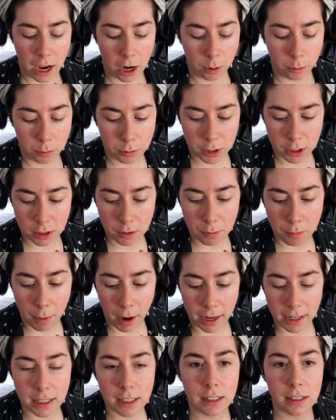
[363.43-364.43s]
helps
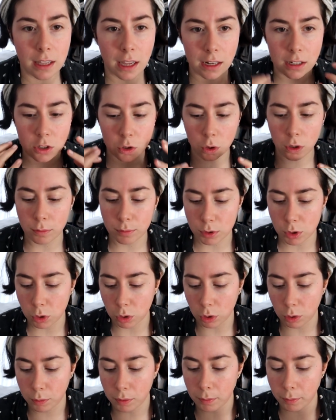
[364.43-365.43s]
my skin to
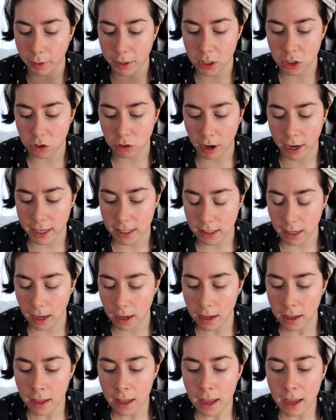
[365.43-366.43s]
absorb
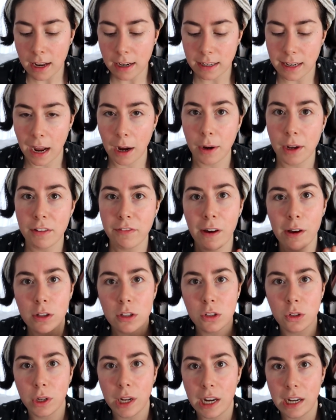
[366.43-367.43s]
moisturizer. Now, if I
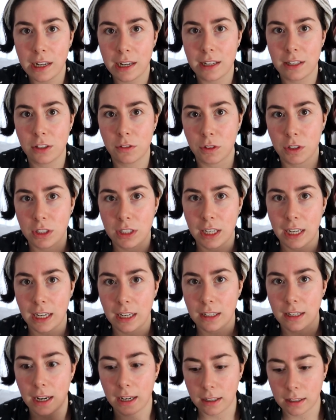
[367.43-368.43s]
was doing this
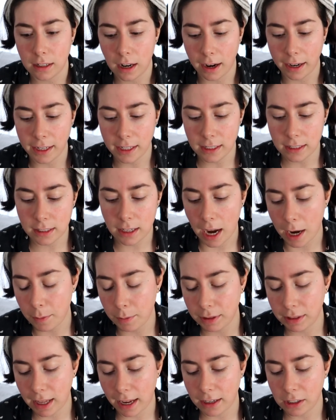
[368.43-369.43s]
routine at night, I
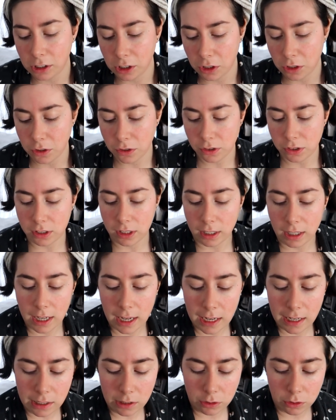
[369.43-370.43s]
would then use the
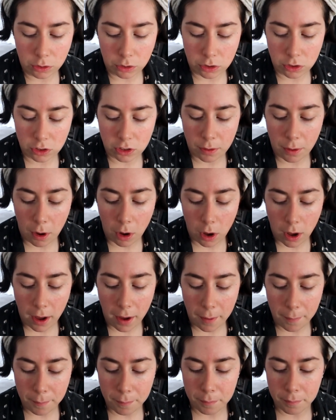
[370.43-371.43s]
Kiehl's
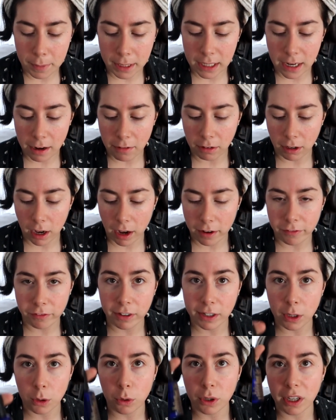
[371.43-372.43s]
Midnight
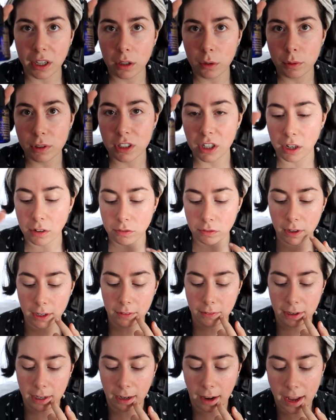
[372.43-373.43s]
Recovery Oil, which I
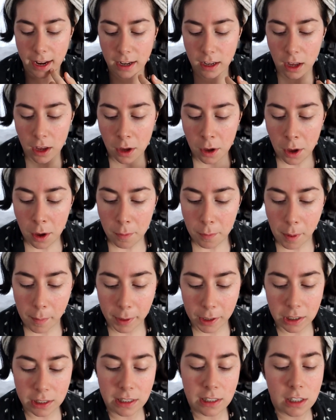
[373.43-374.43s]
really, really like. But
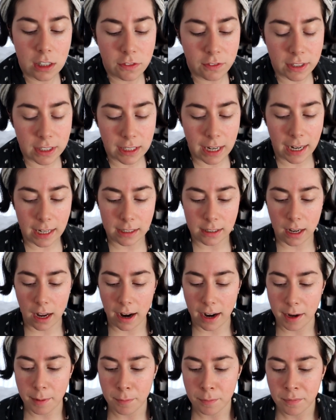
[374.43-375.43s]
because this is for
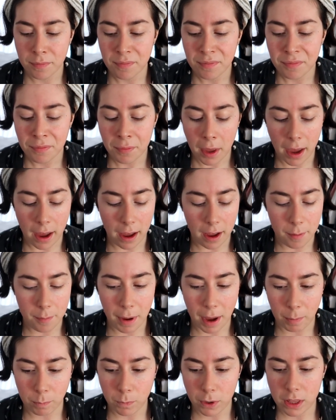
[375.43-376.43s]
daytime,
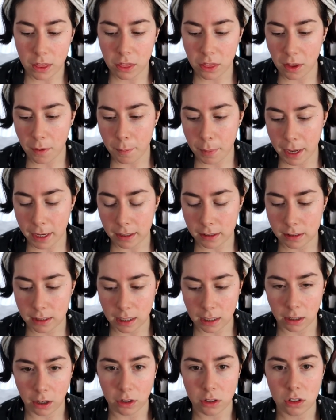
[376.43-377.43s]
and with the
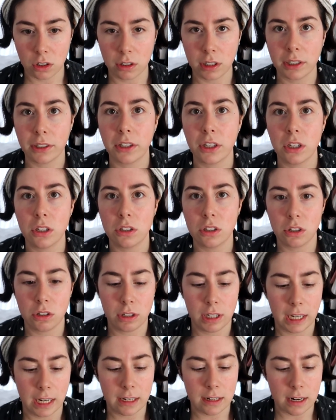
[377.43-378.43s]
Pixi Glow Tonic, you do
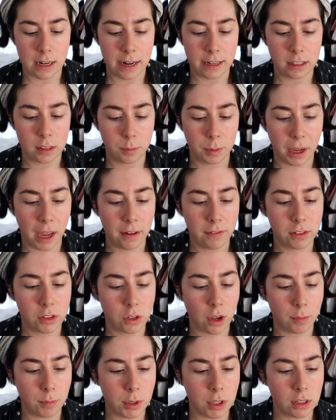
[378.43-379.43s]
need an SPF.
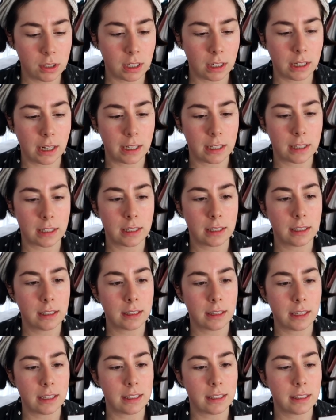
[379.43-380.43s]
So I'm using this. This
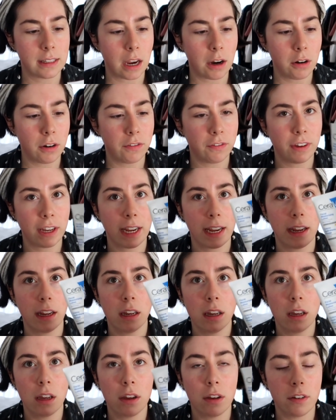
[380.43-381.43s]
is the
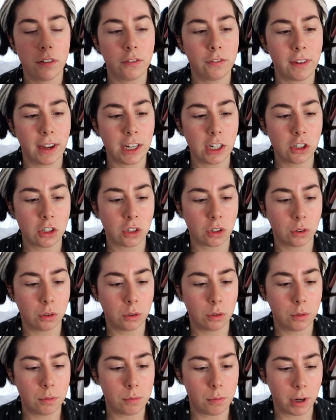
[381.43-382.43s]
CeraVe
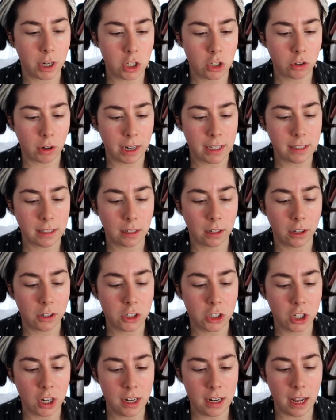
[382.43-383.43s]
Facial Moisturizing
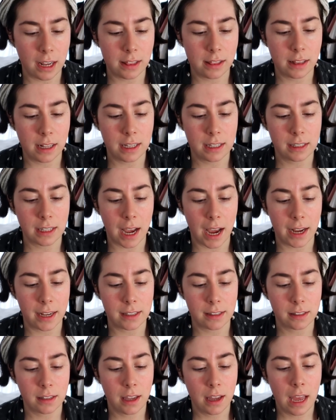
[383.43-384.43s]
Lotion, and this
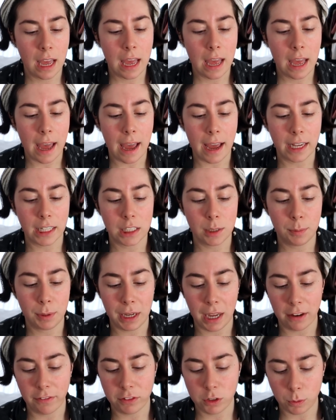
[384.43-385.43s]
has
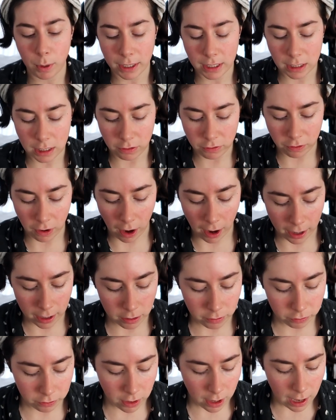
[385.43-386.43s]
SPF
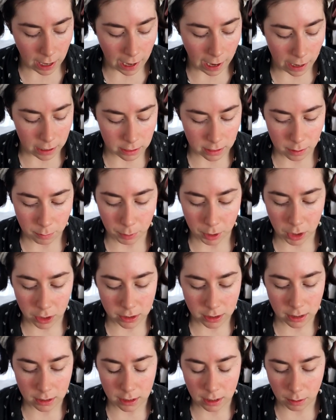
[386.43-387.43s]
25. I think
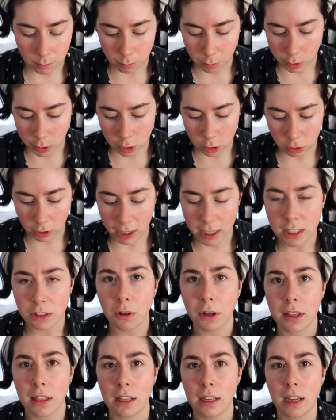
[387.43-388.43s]
because it's in a
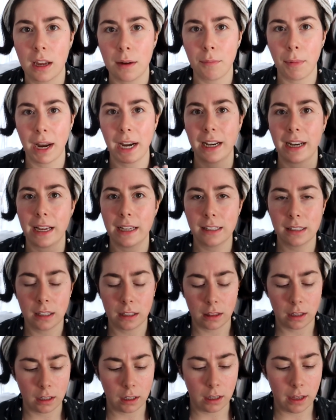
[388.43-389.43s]
moisturizer, I think it might
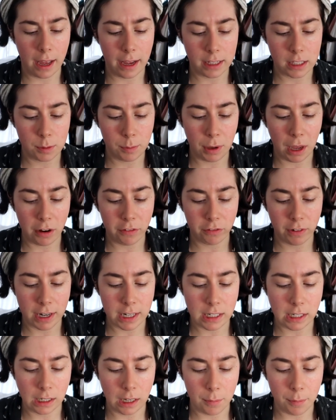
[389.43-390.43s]
lessen the SPF
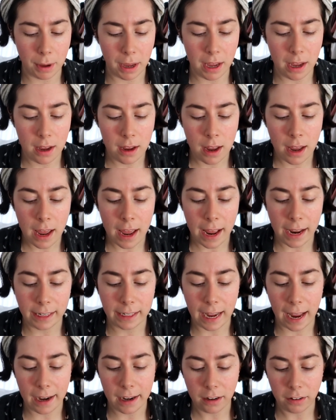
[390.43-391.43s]
rating a bit.
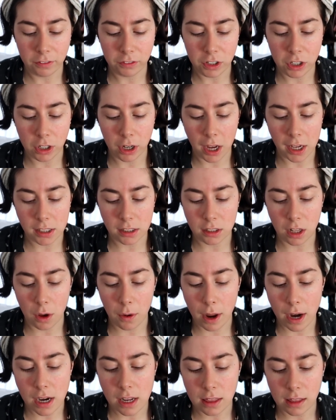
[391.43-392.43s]
Again, if you guys know
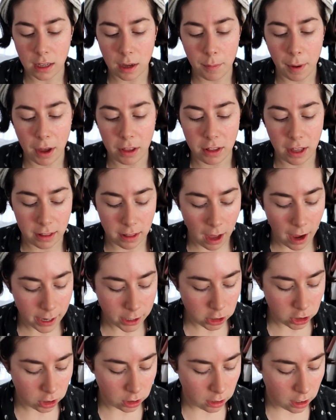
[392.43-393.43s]
anything about that
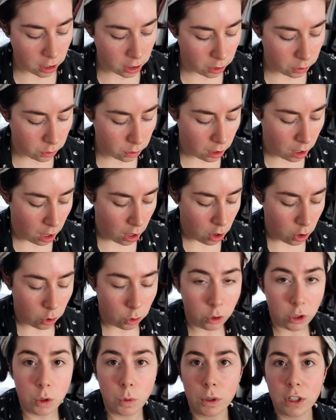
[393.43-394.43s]
I should know,
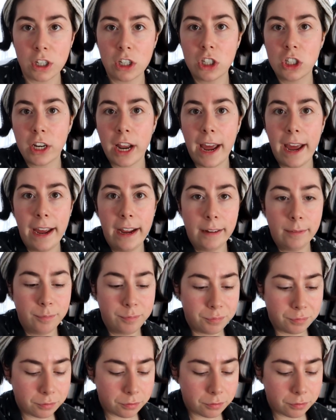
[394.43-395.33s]
or you want to share,